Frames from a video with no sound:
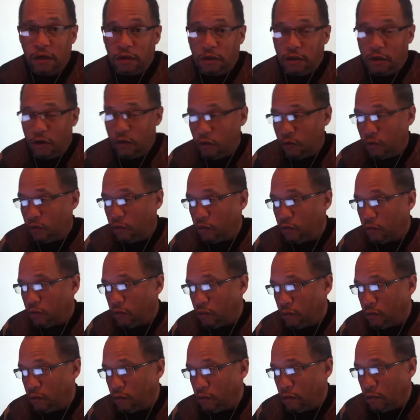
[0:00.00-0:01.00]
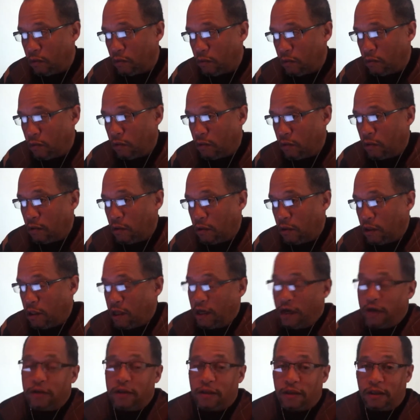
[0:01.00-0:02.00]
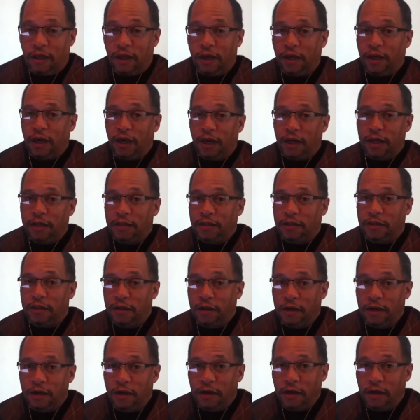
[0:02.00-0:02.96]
So the other thing is,